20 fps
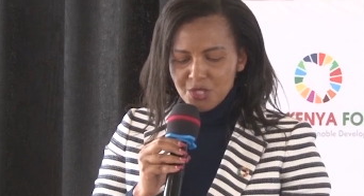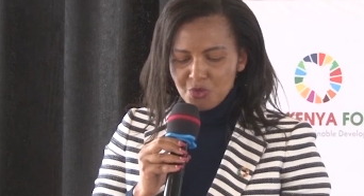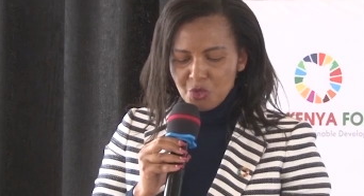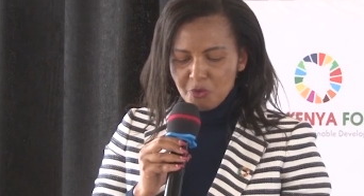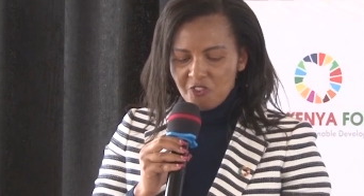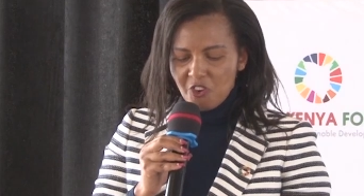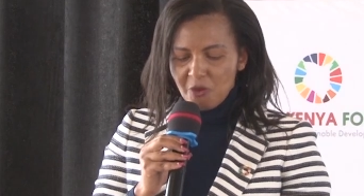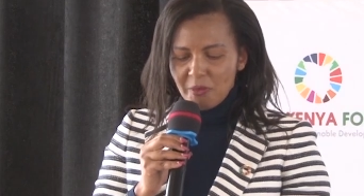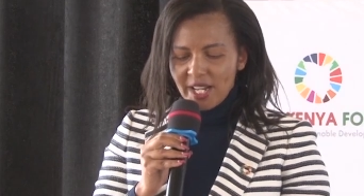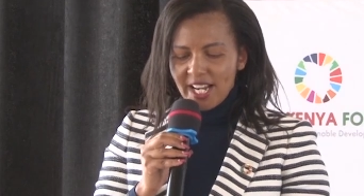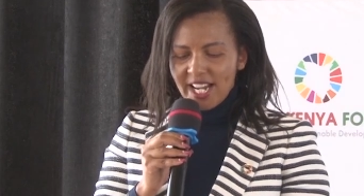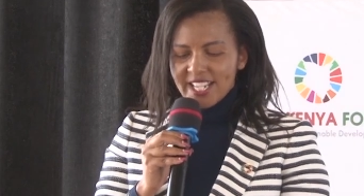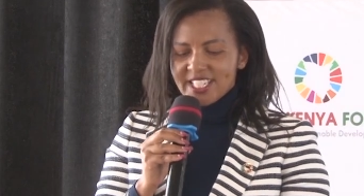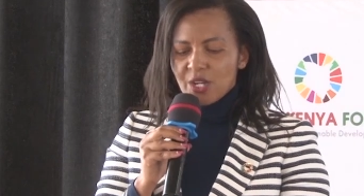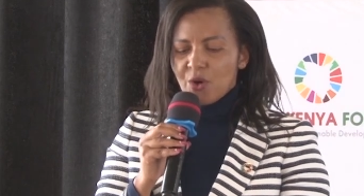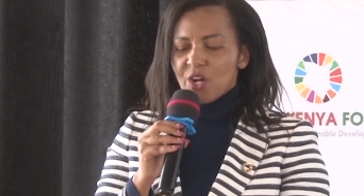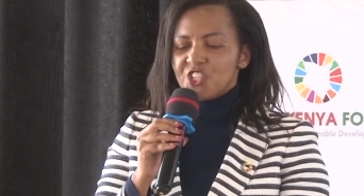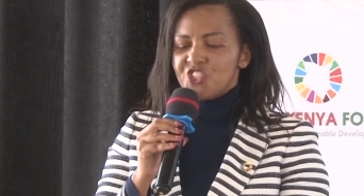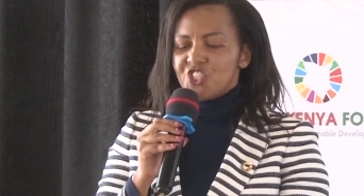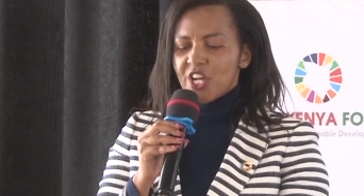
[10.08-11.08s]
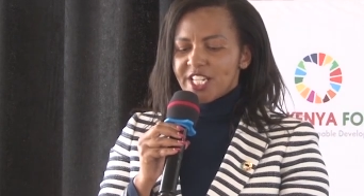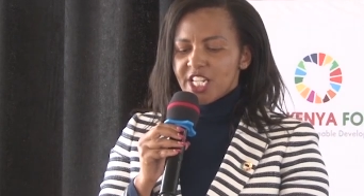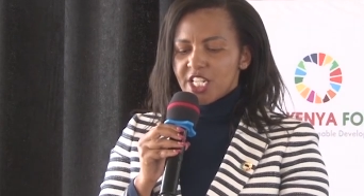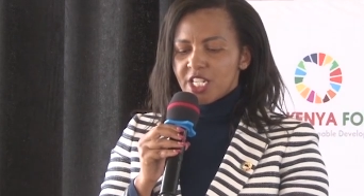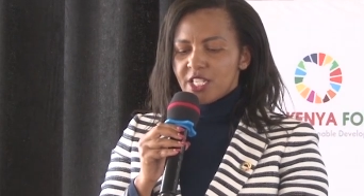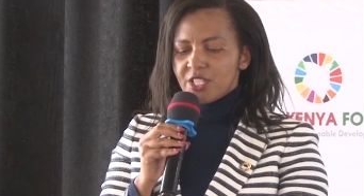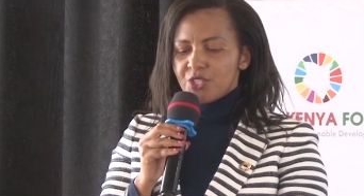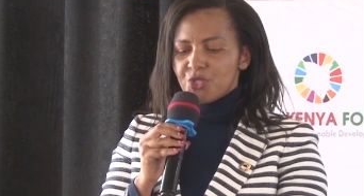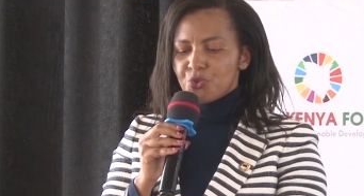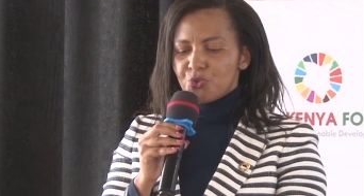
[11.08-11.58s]
as we formalize our journey
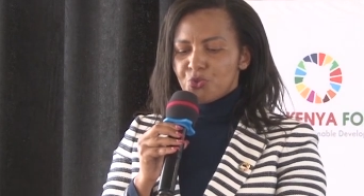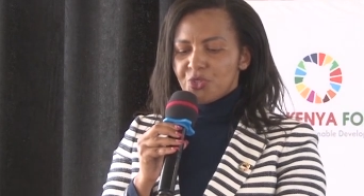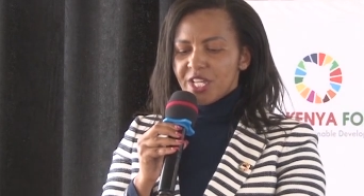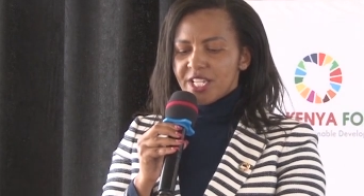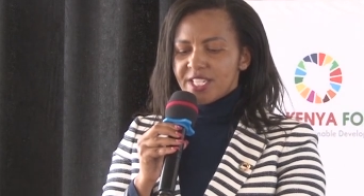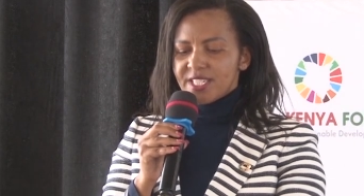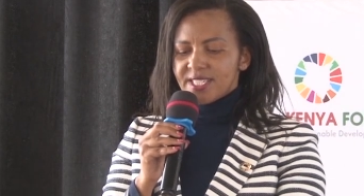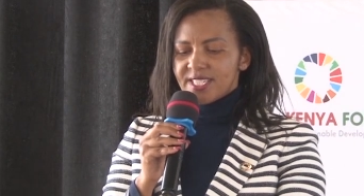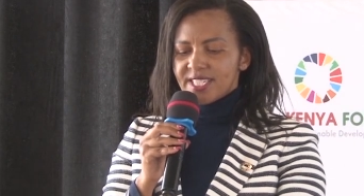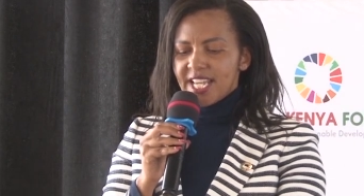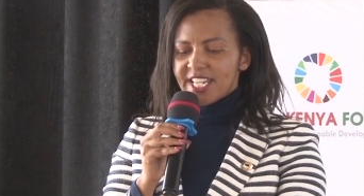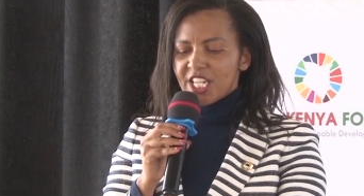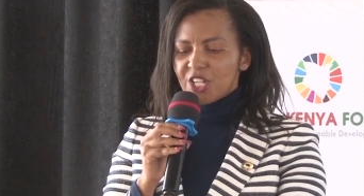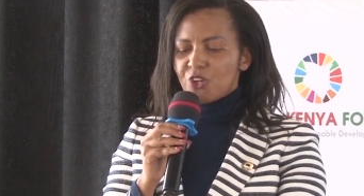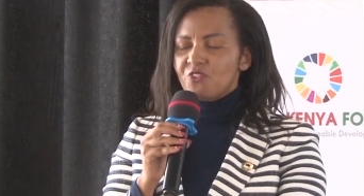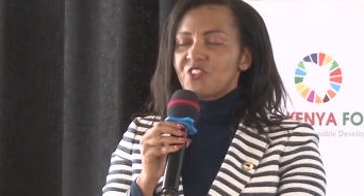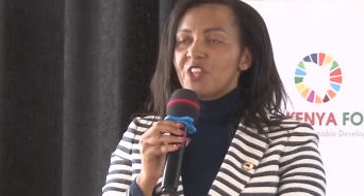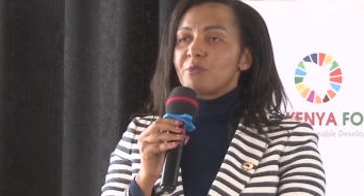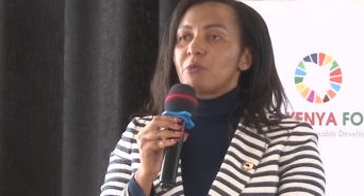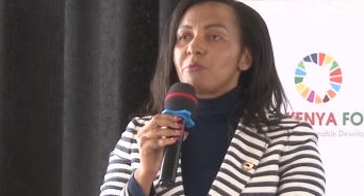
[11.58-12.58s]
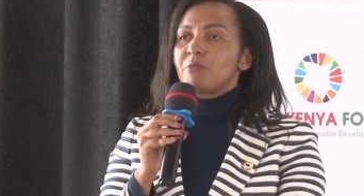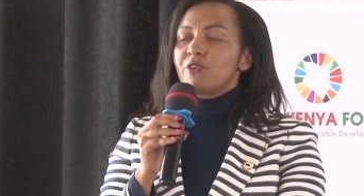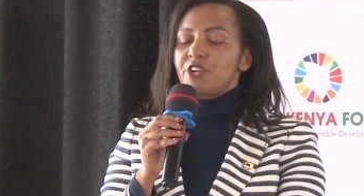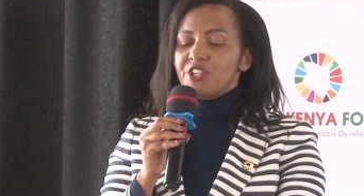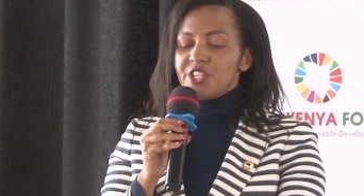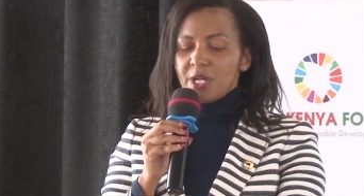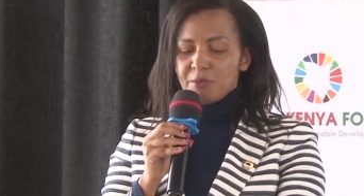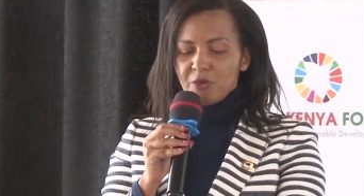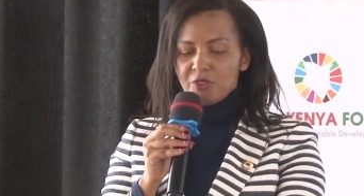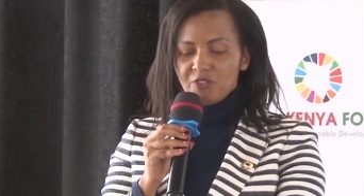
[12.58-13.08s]
through the signing of the
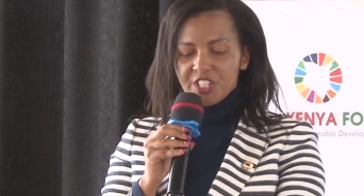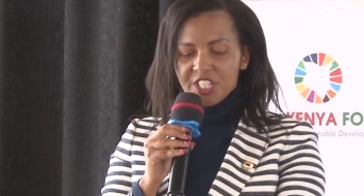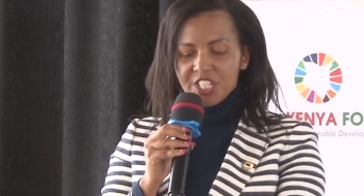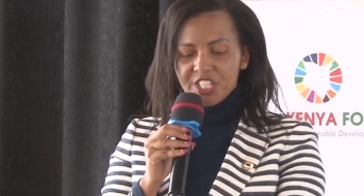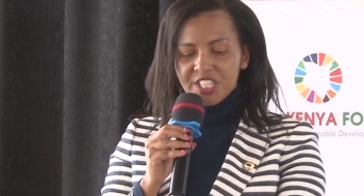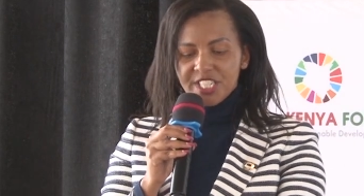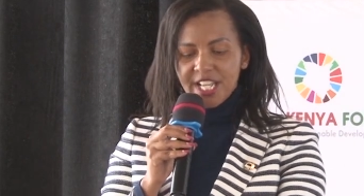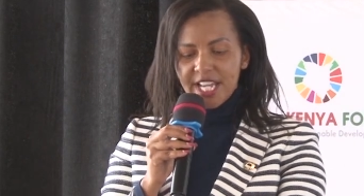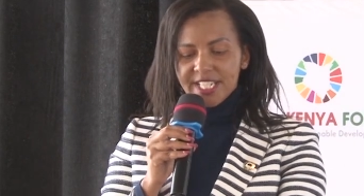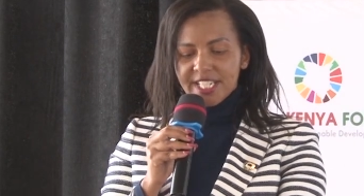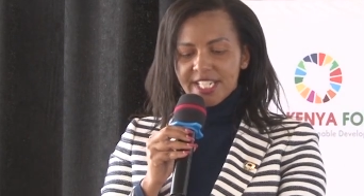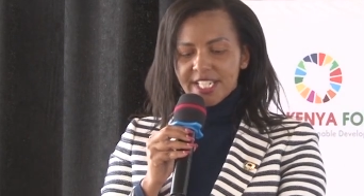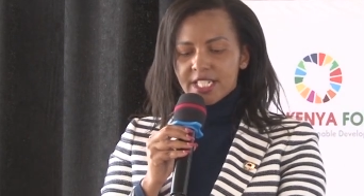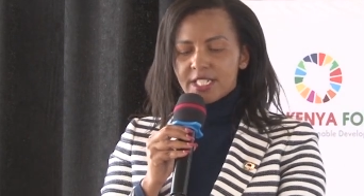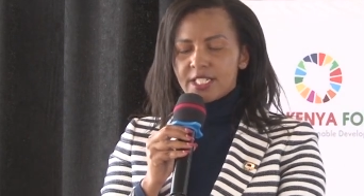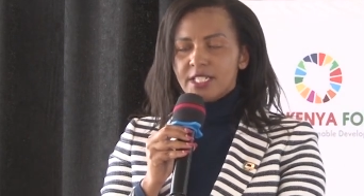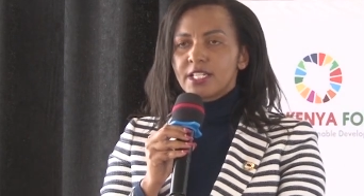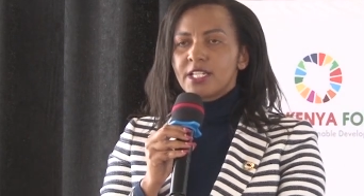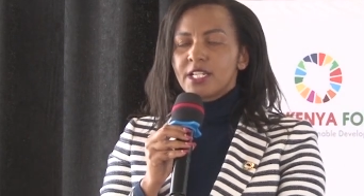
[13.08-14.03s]
Memorandum of Understanding,